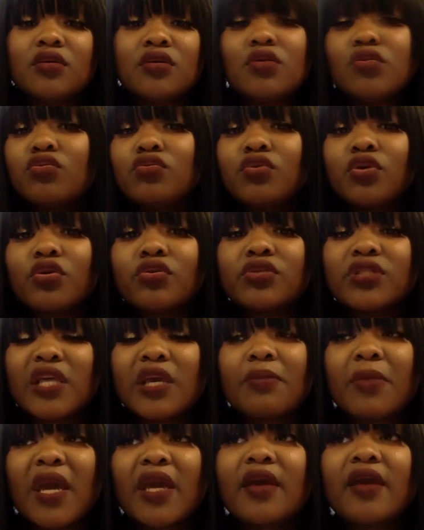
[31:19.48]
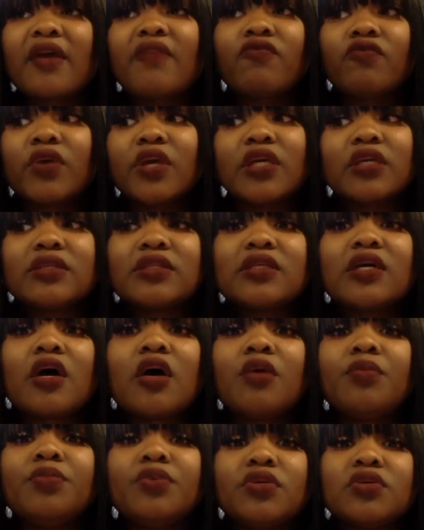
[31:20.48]
who knows, they might have ways to
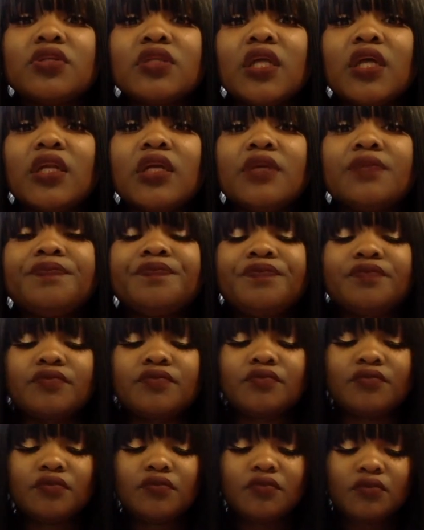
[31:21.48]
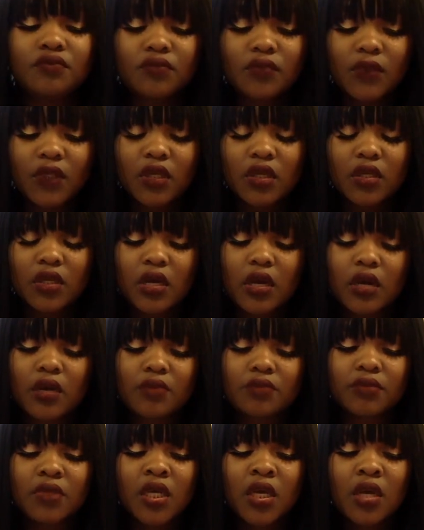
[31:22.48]
help you study.
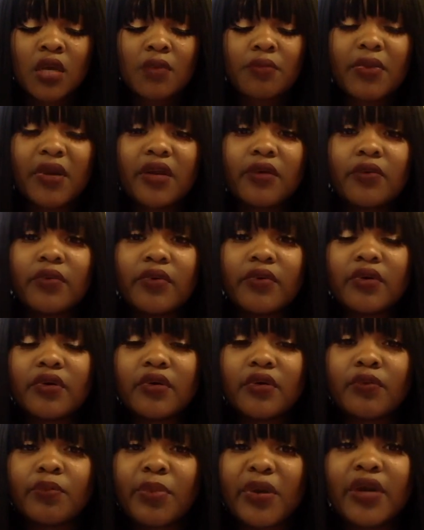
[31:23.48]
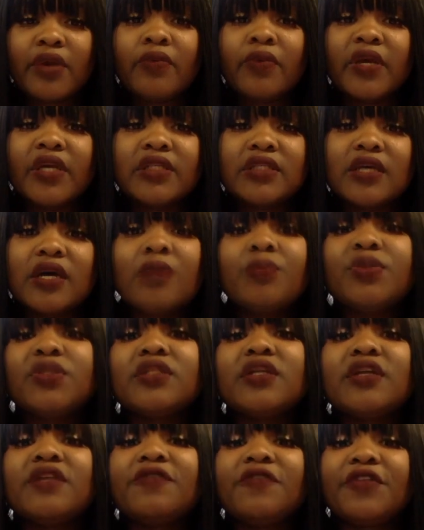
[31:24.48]
um, better ways to help you
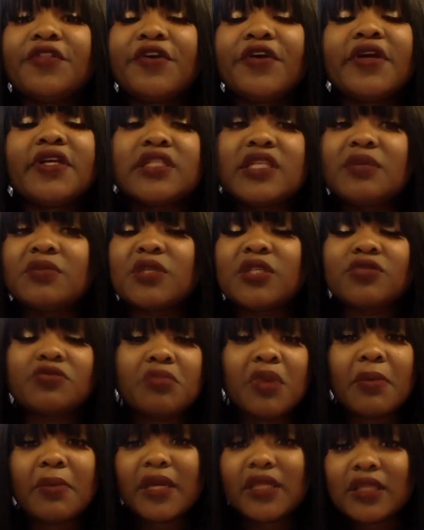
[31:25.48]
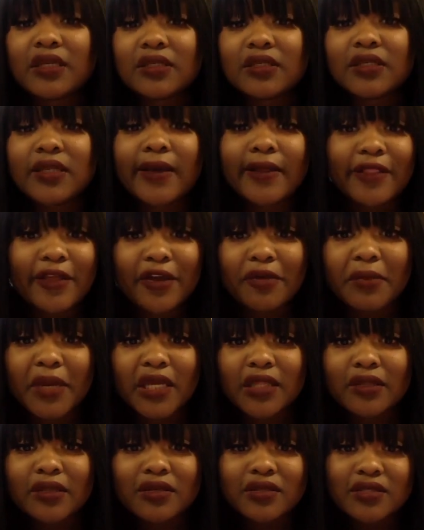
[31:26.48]
study for their exam. Because remember, at the end of the day, they're
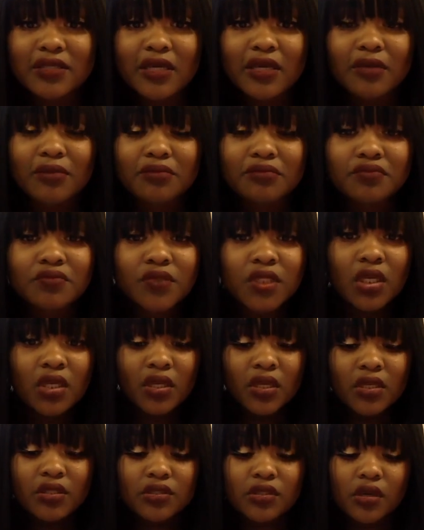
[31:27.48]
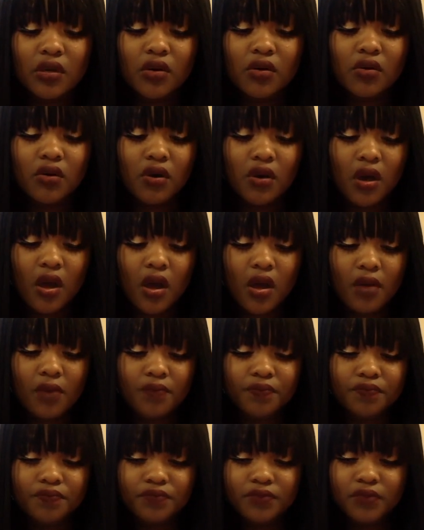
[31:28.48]
making the exam. So
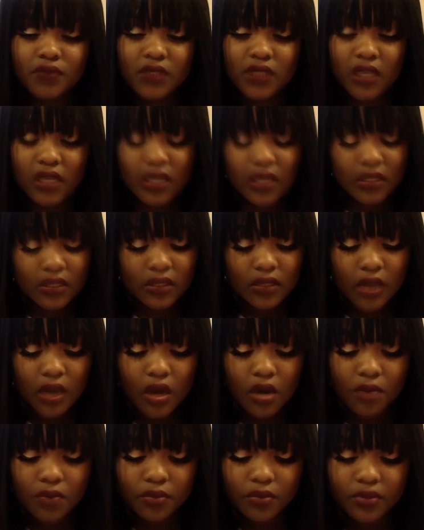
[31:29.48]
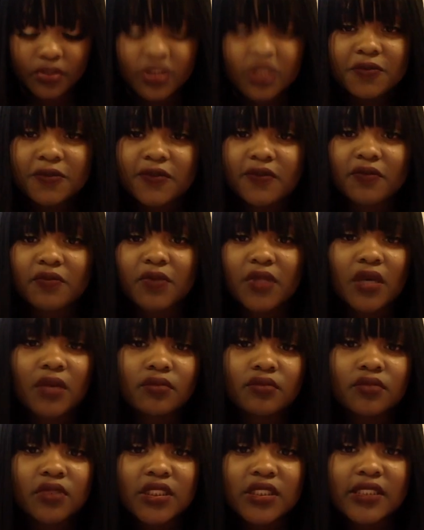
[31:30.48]
getting help or tips from
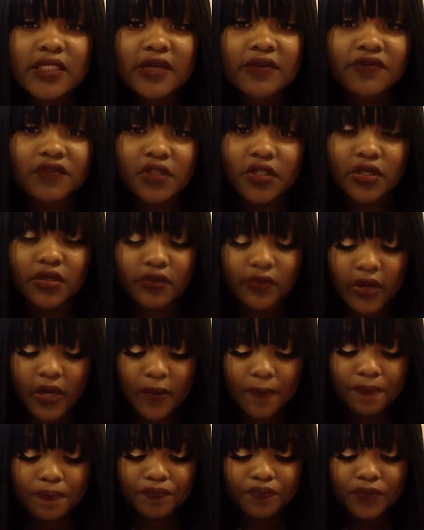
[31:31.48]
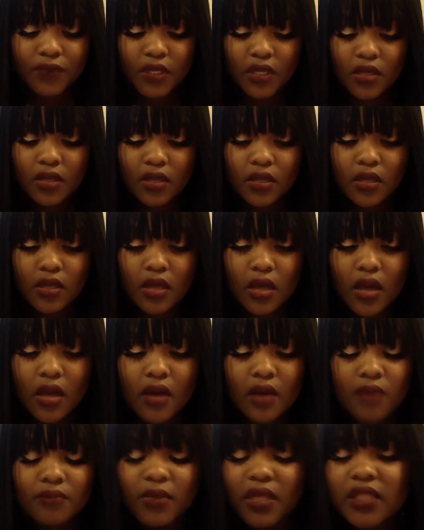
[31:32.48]
them is definitely great.
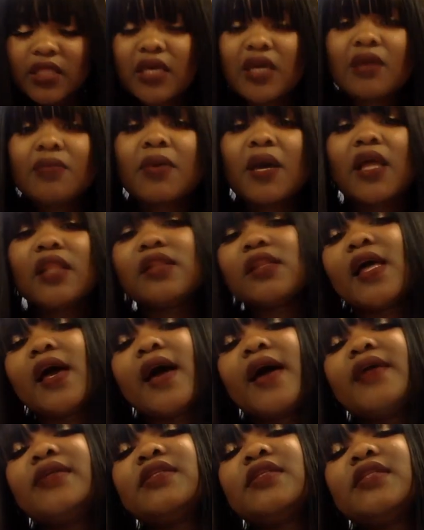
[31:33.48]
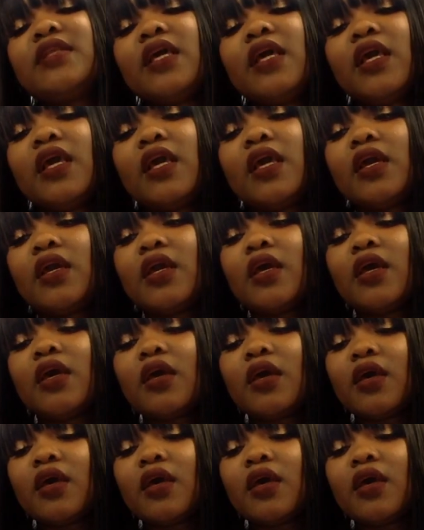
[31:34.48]
I think my last thing